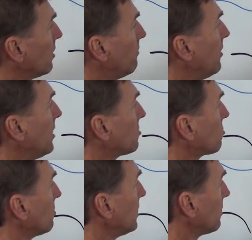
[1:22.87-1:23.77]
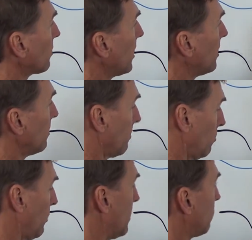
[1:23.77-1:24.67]
Eventually, okay, the
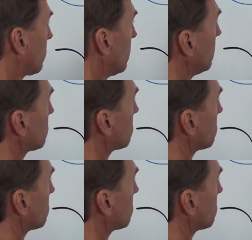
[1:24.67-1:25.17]
waves are going to